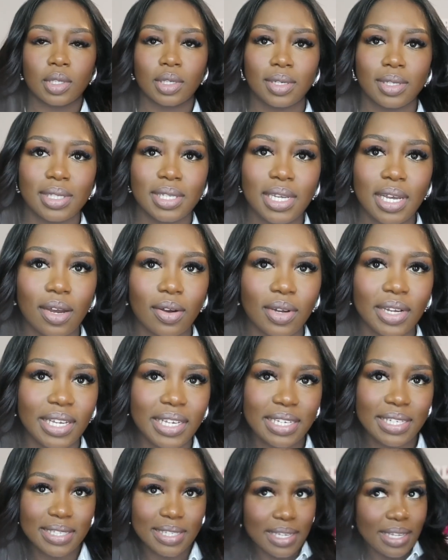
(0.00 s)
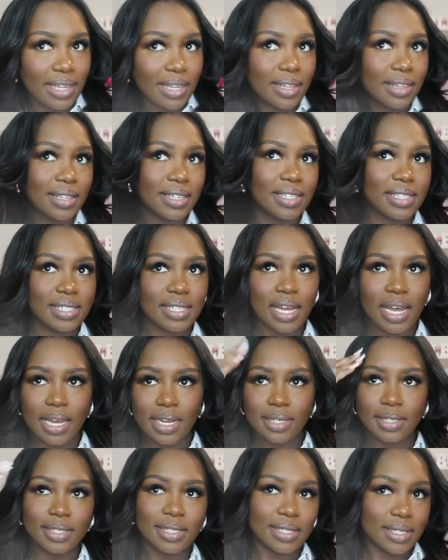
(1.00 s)
You see how easy this
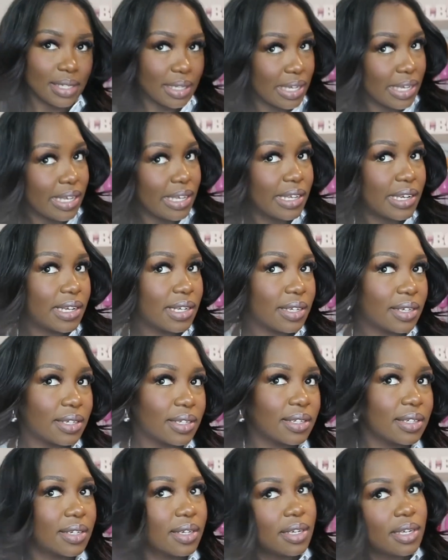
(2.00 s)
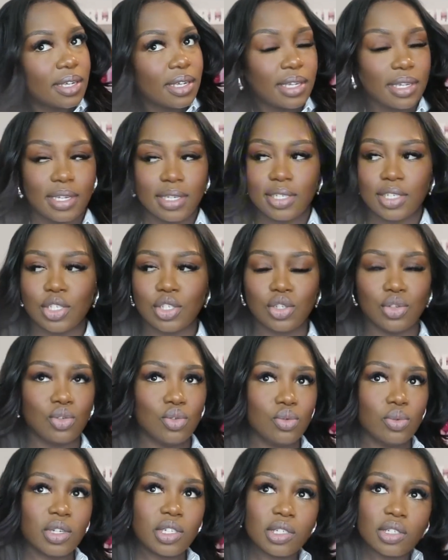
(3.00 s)
side just laid? I just
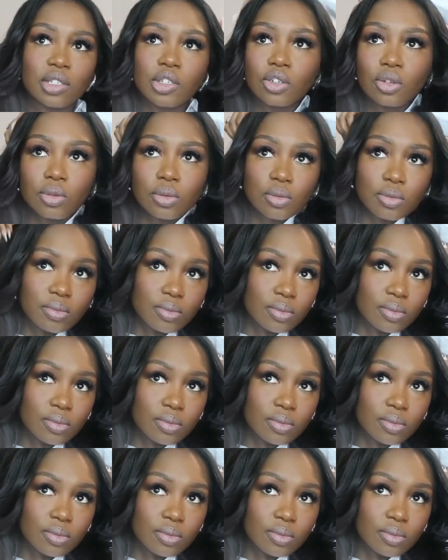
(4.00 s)
knew what to do.